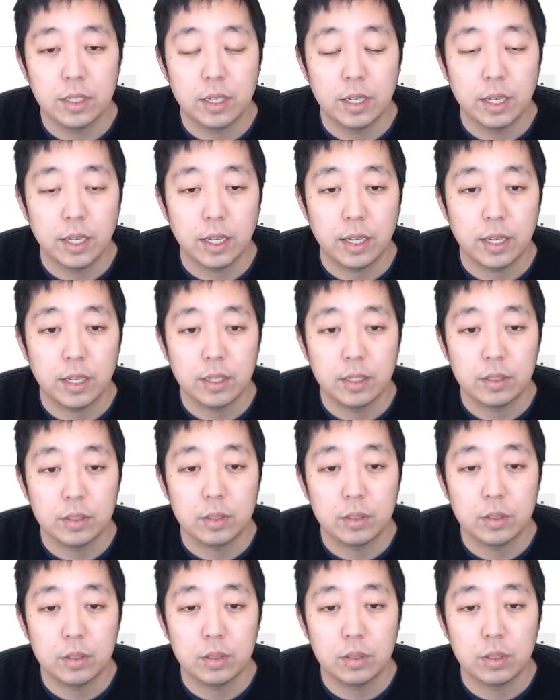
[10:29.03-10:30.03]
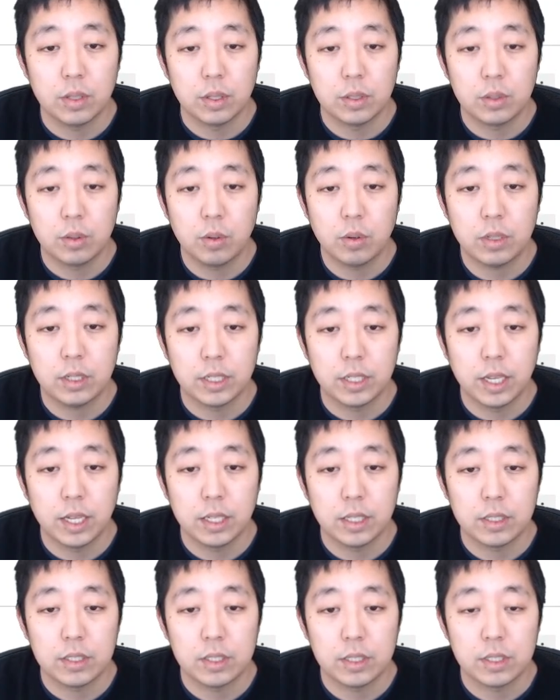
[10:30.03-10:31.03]
and the torque
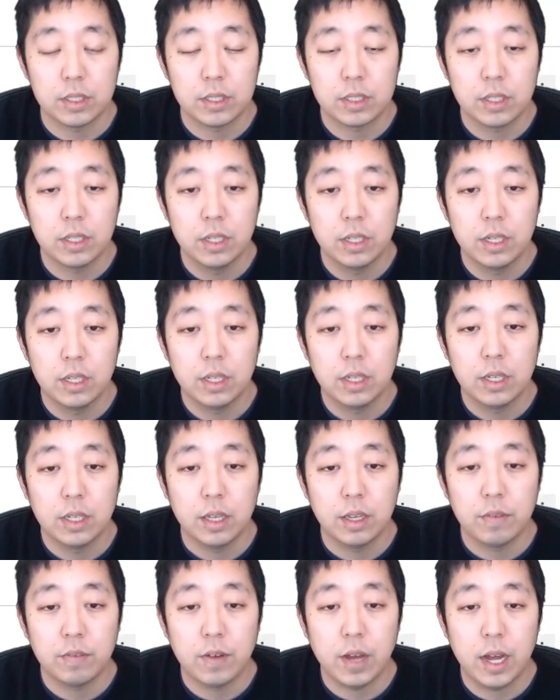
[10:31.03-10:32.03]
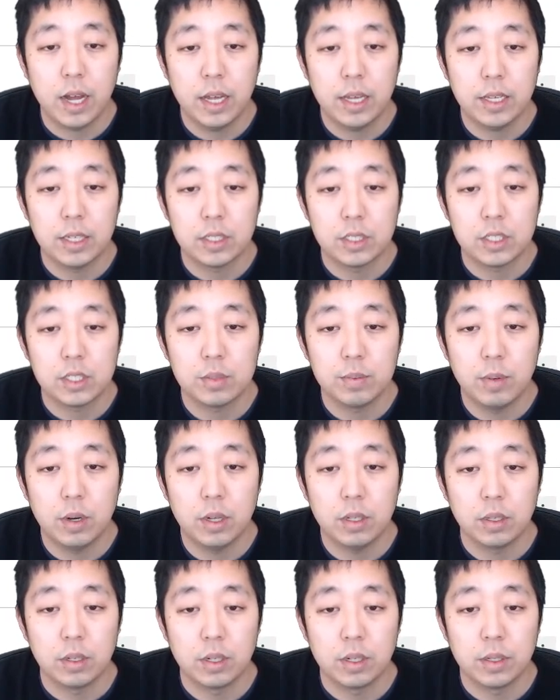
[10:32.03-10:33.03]
analysis, if I is
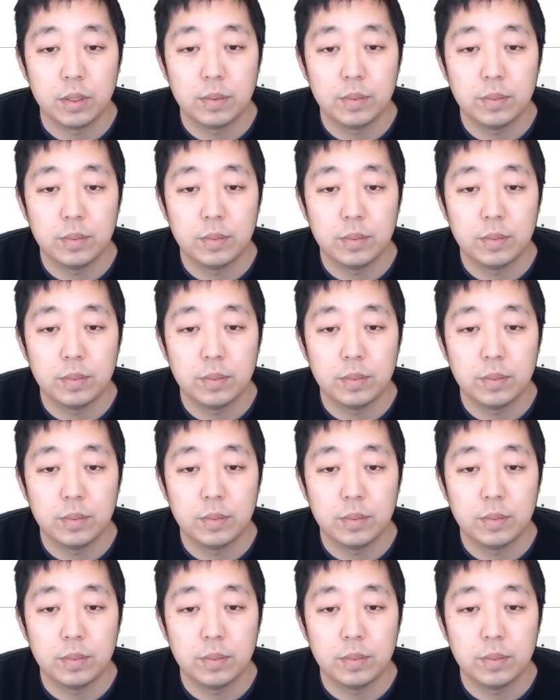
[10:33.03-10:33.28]
smaller,